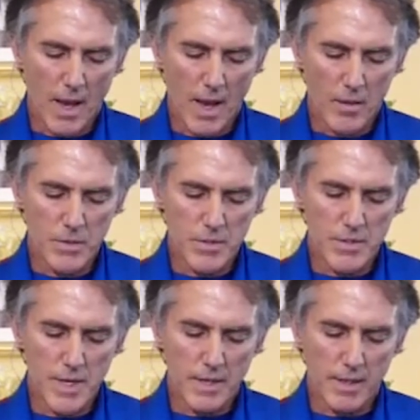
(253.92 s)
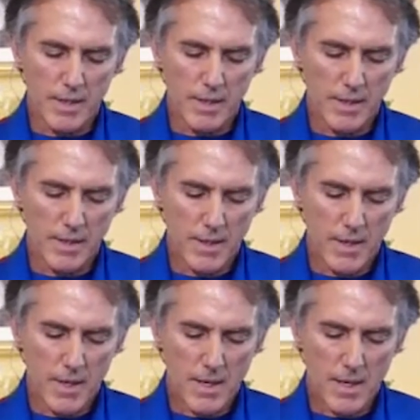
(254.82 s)
I was sick,
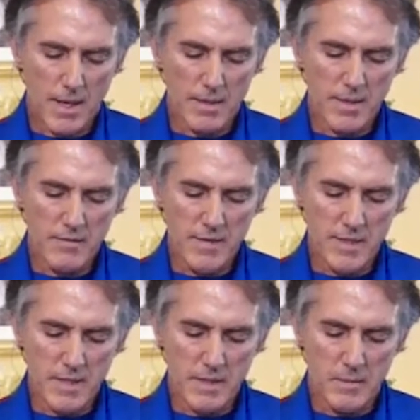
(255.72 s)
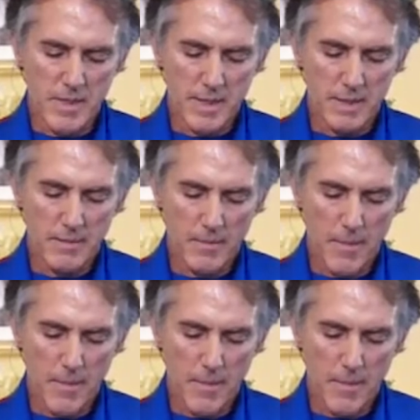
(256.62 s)
and ye visited me.